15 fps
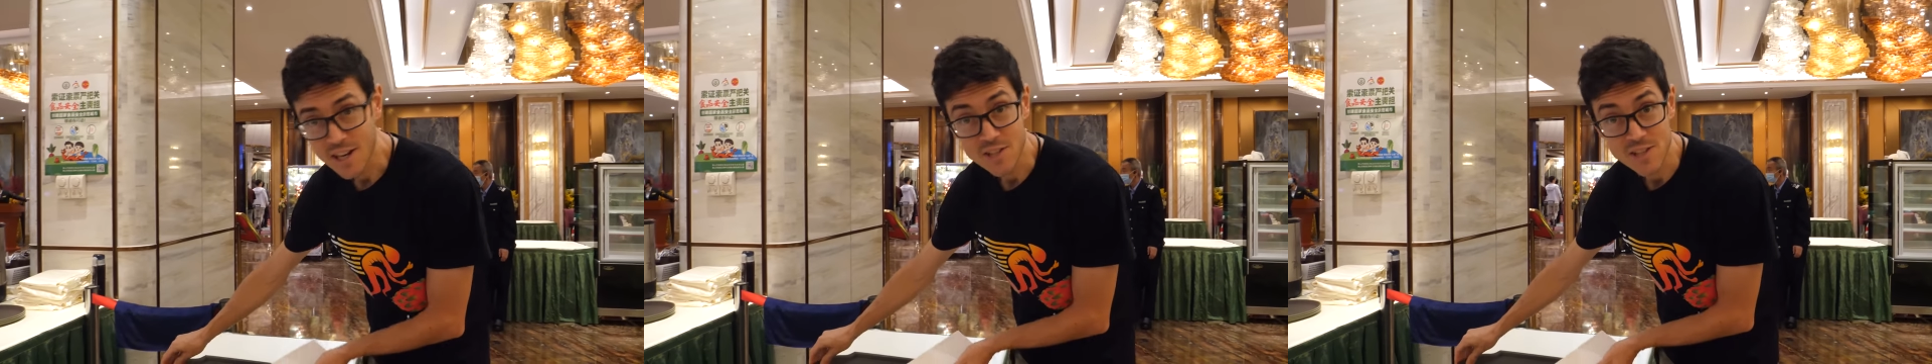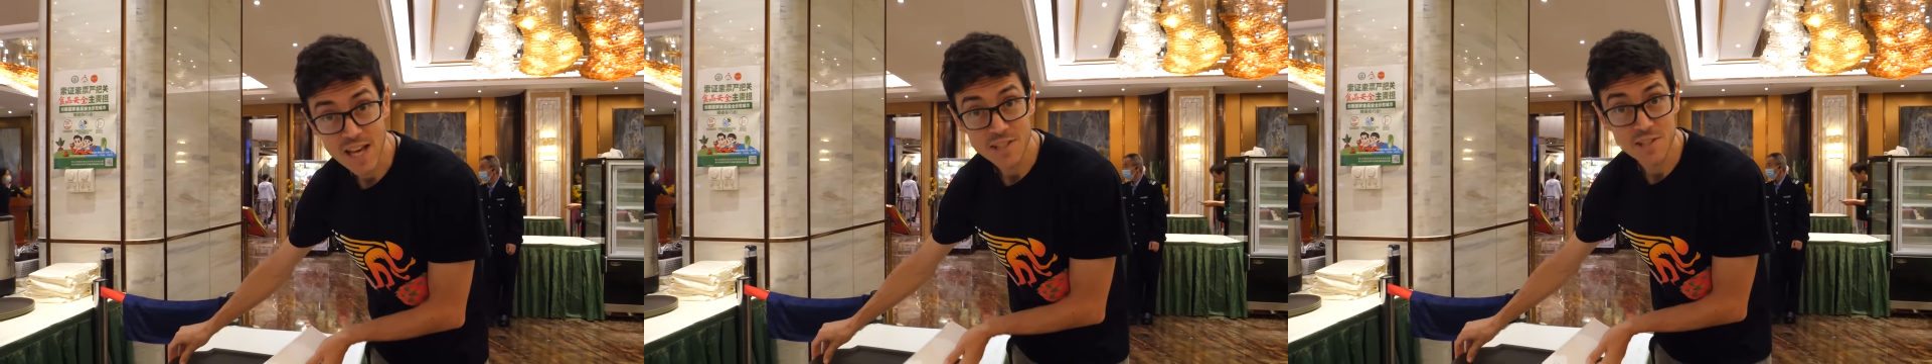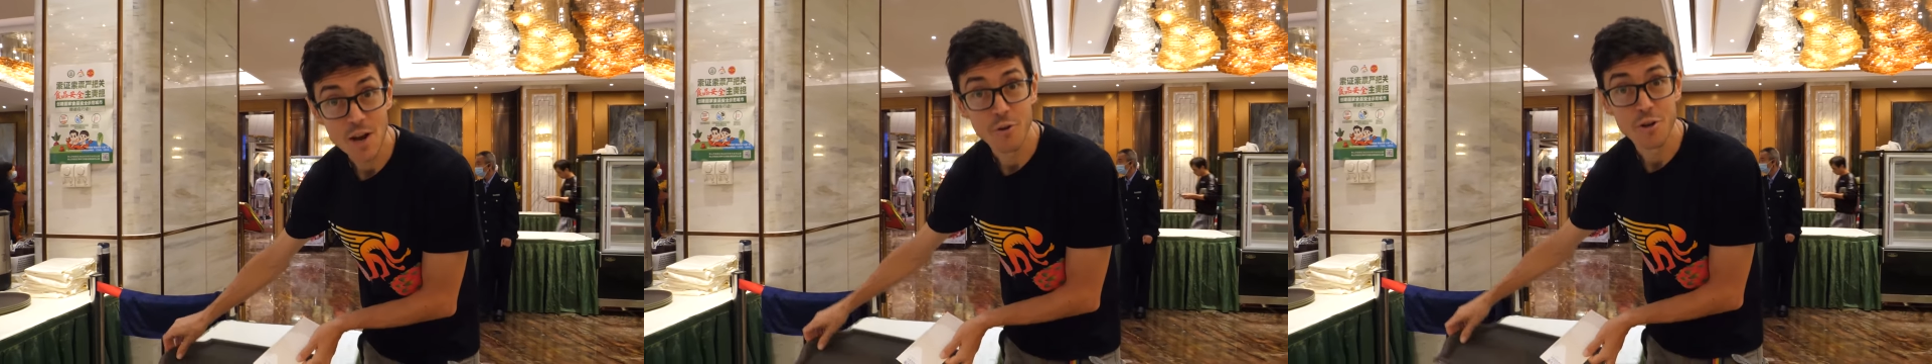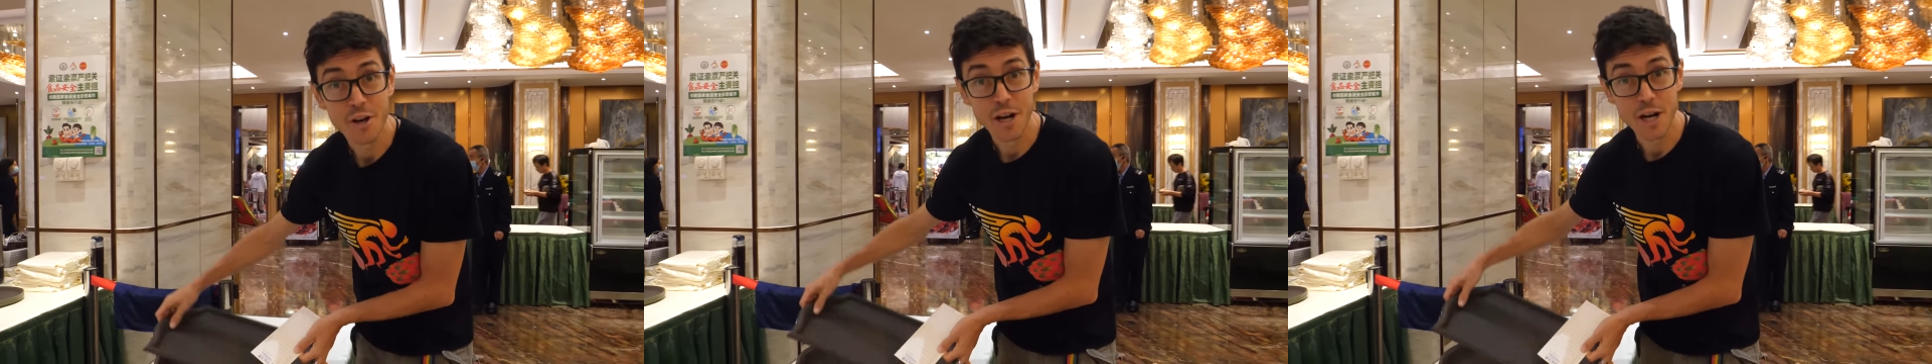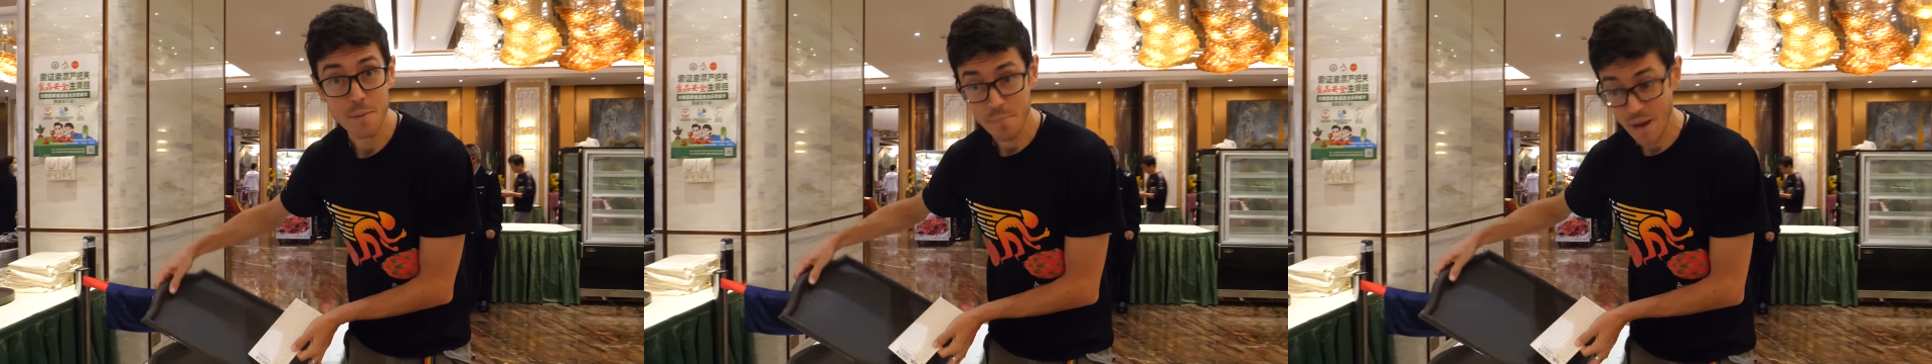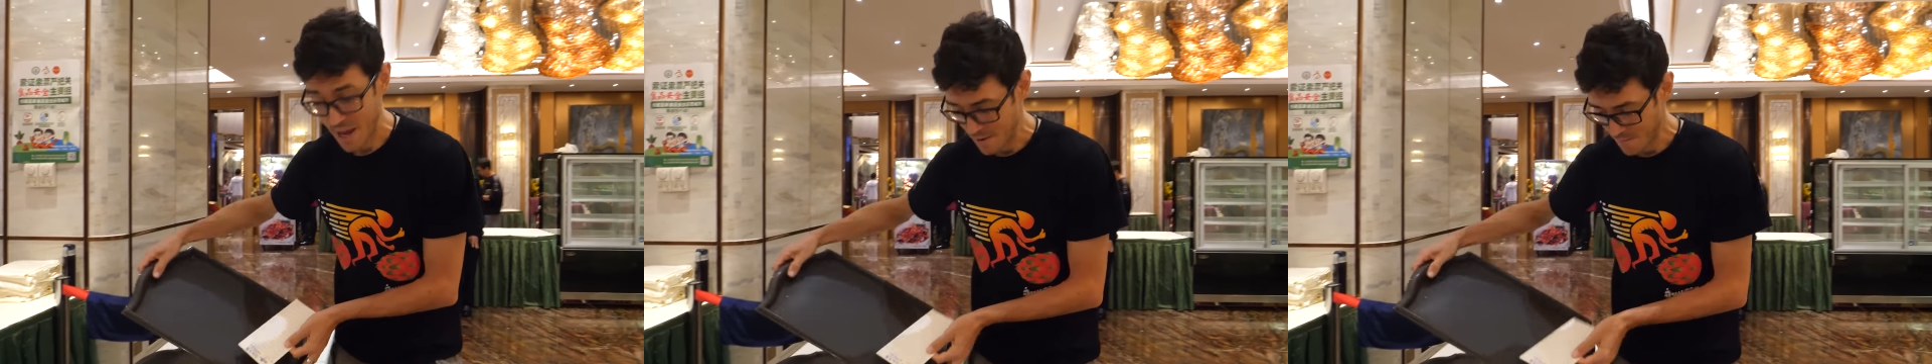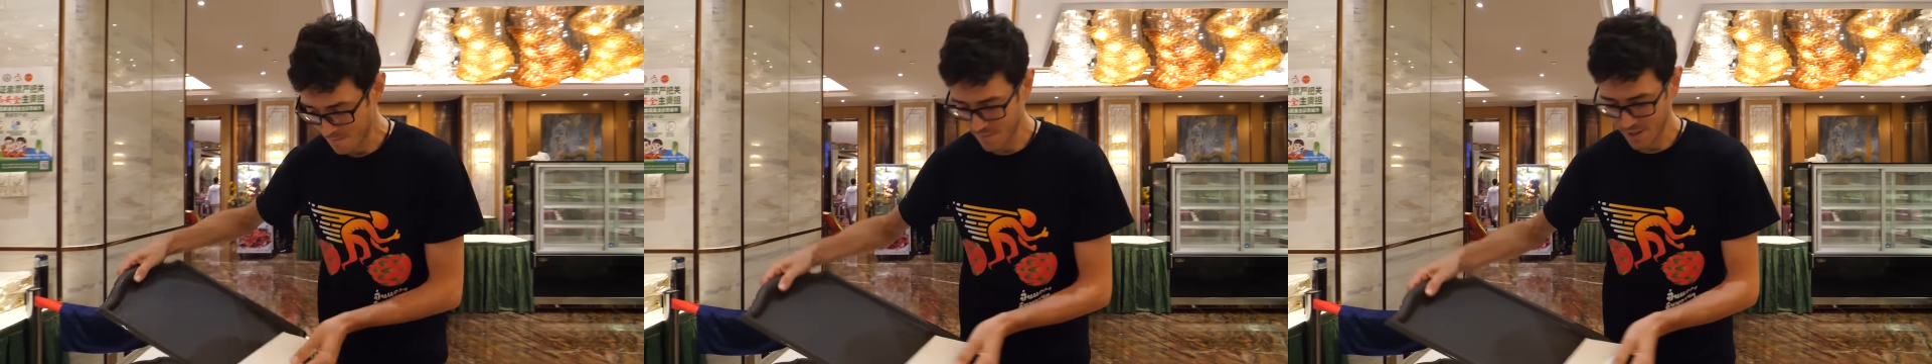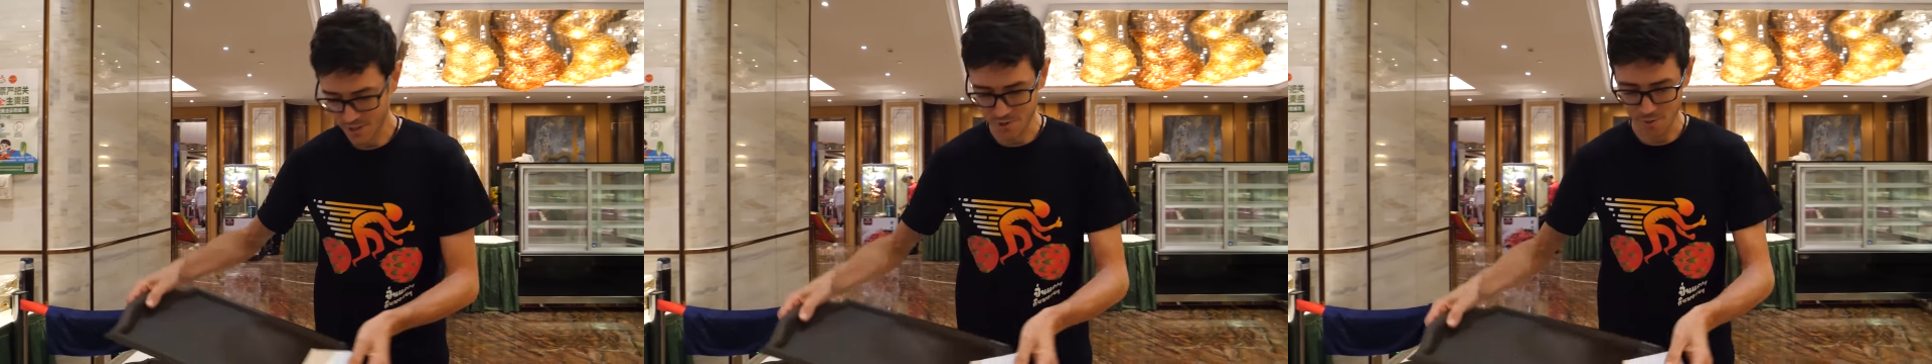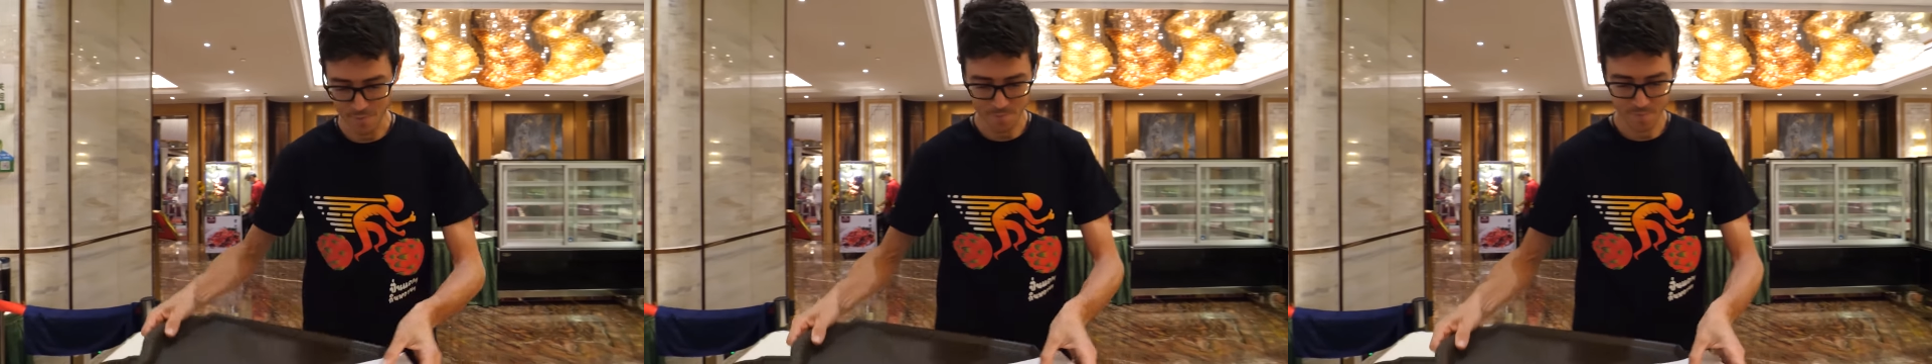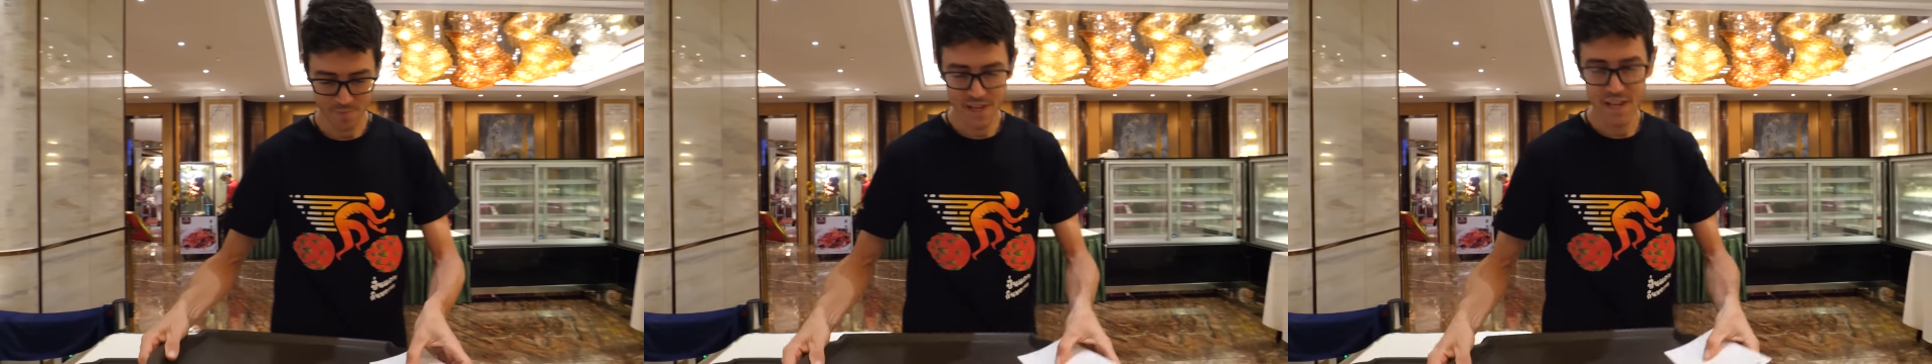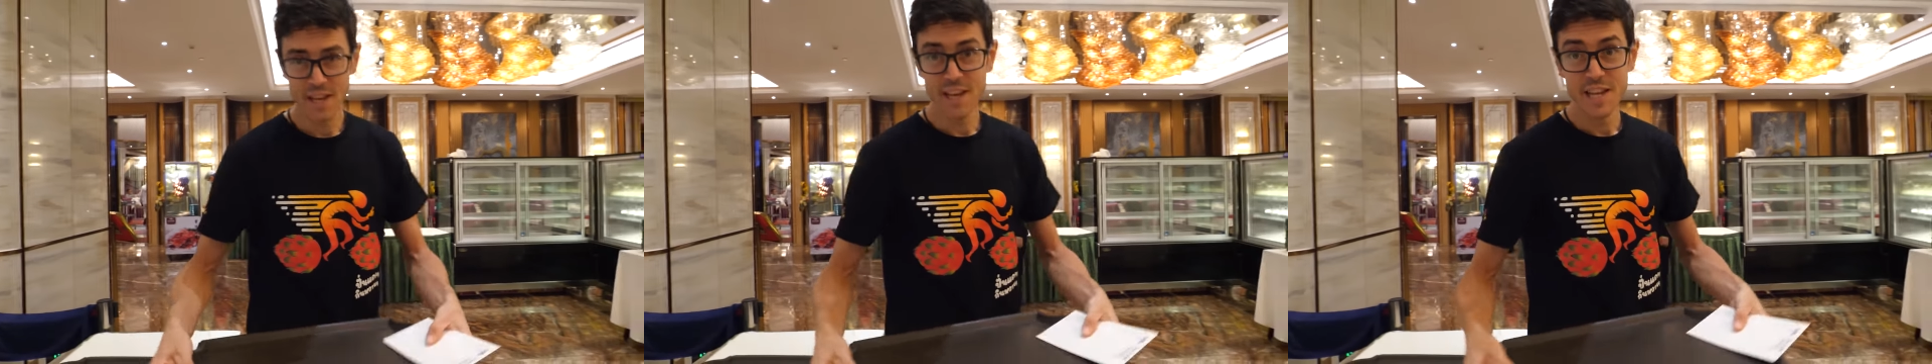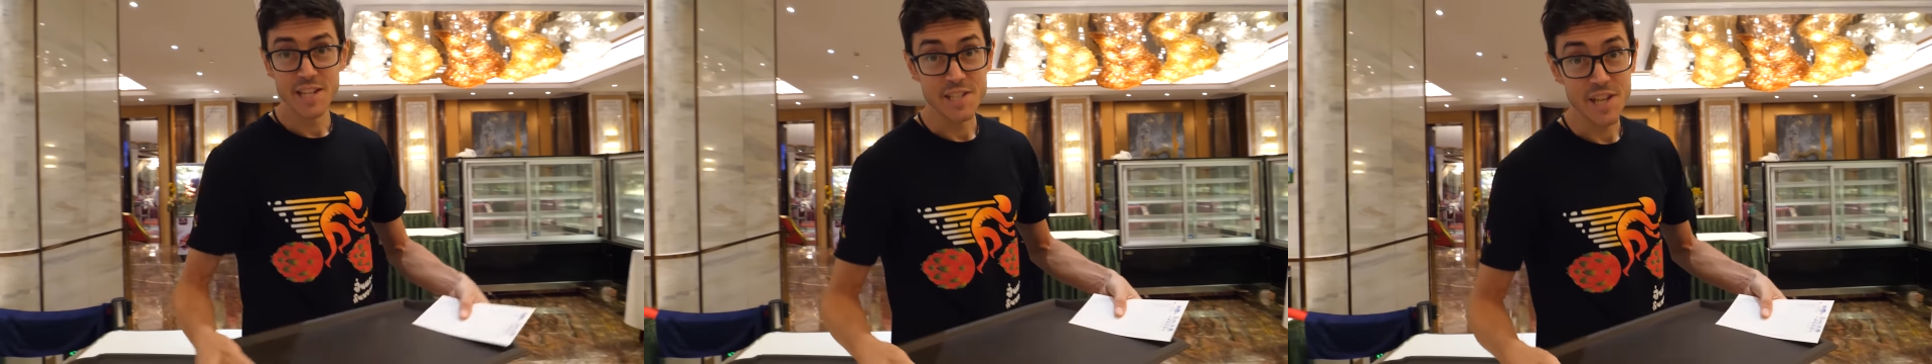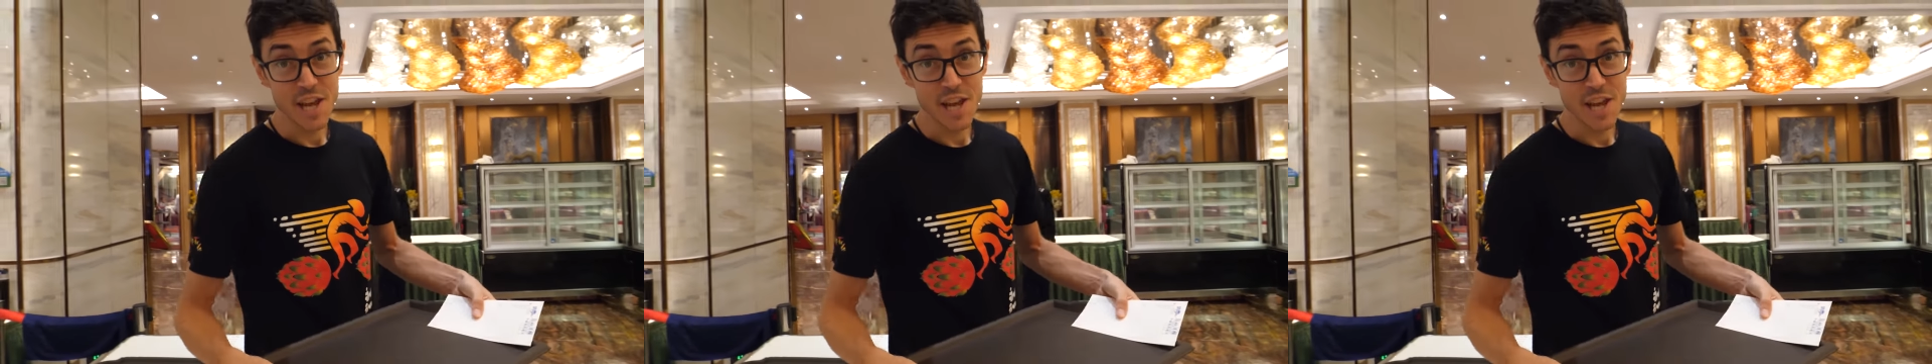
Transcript: school. The paper menu, they give you both